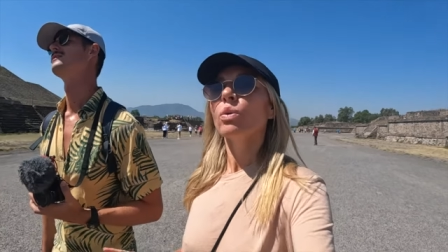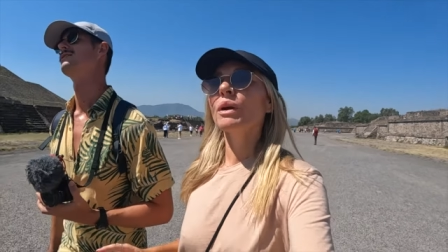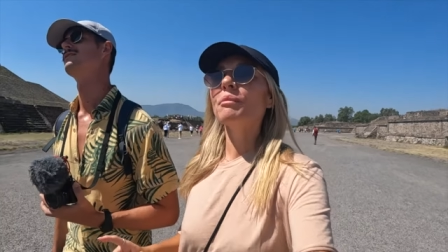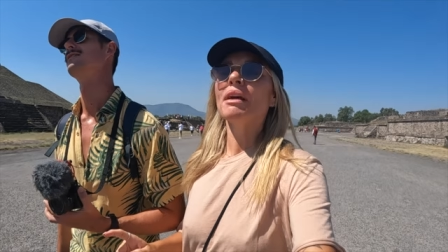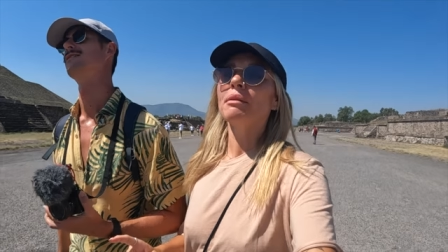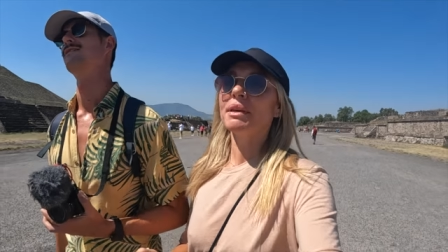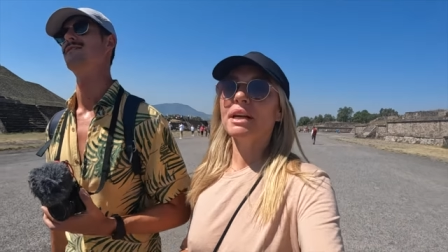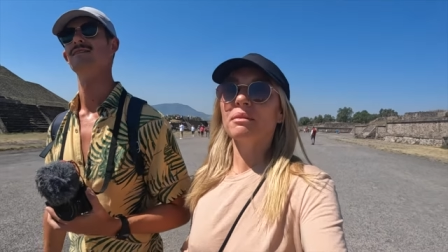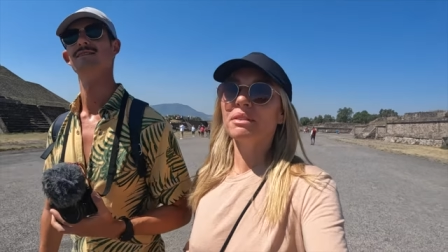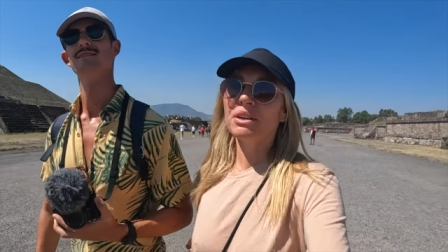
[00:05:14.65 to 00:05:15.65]
where men
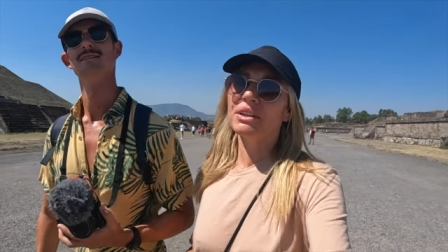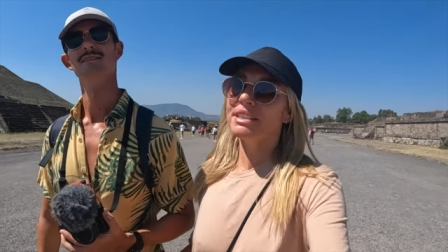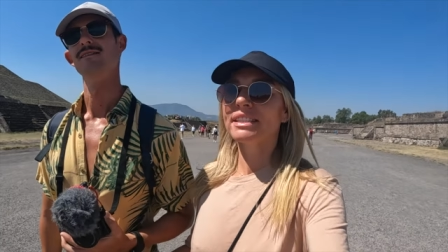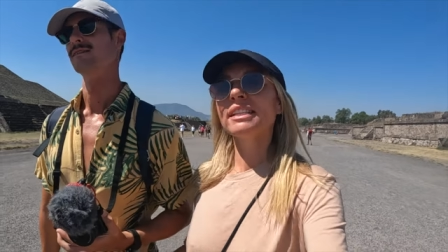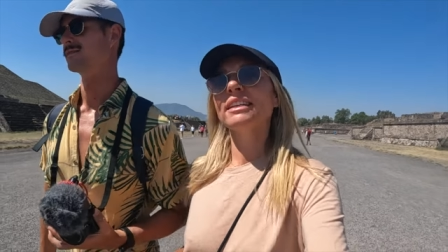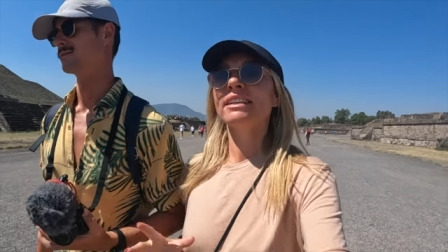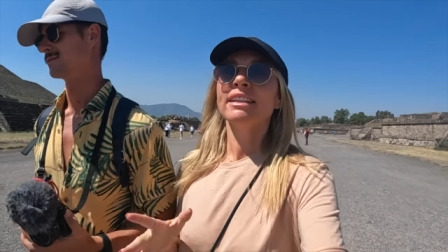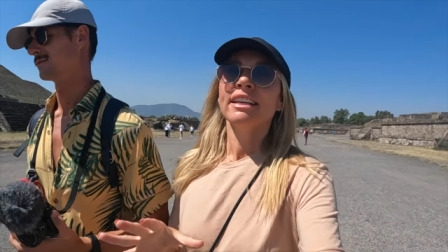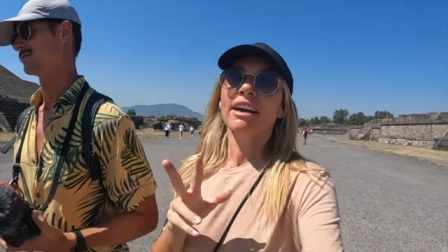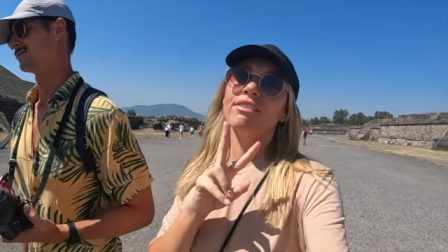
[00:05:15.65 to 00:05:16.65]
become gods.
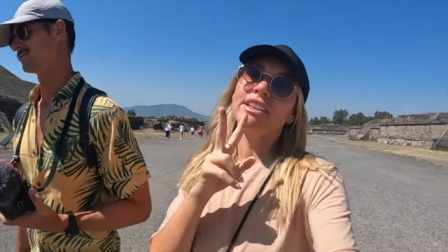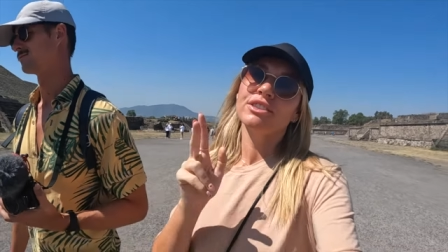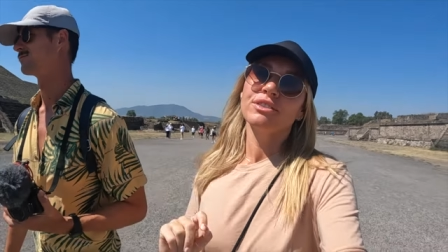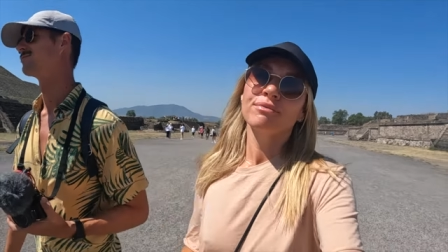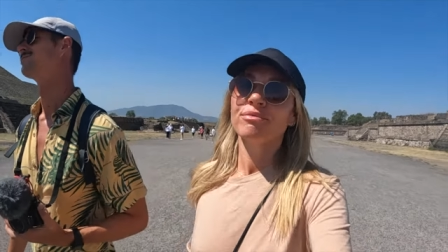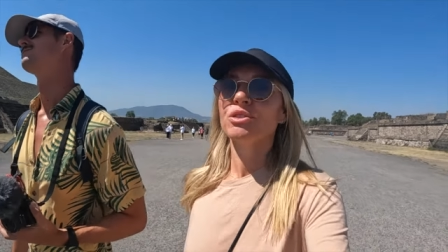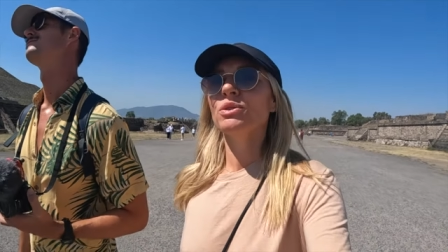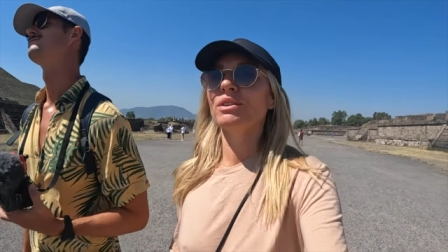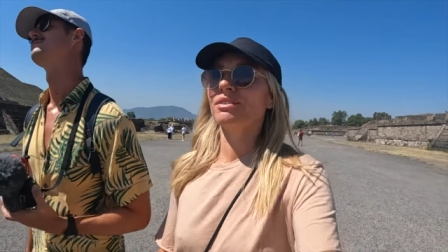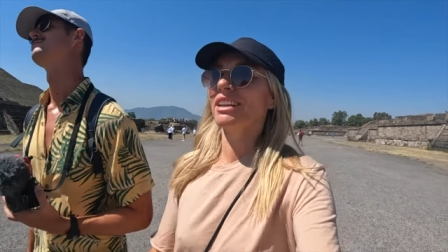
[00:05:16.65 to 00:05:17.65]
I found two
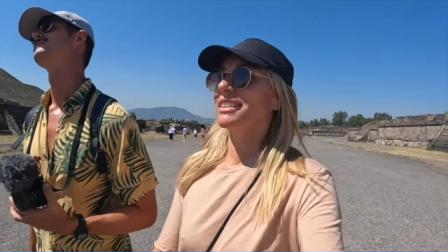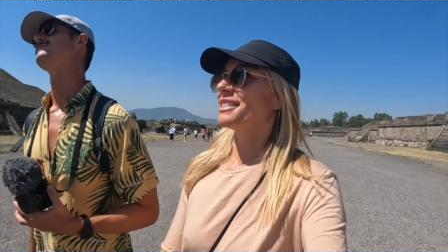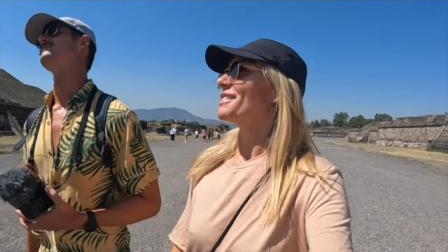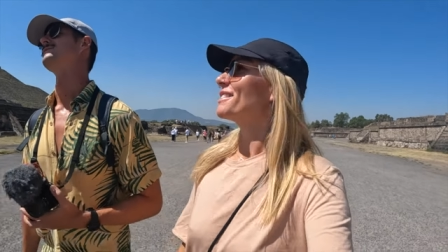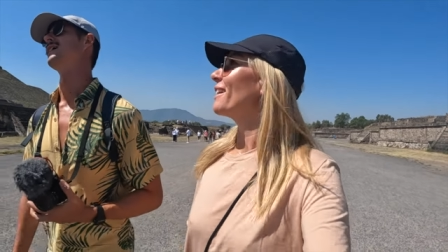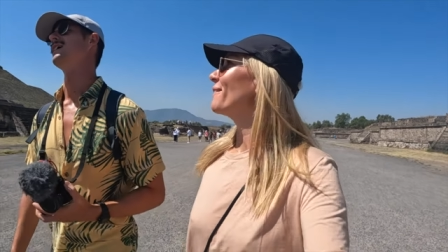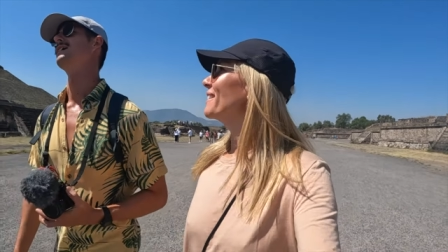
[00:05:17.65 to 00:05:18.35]
different answers to that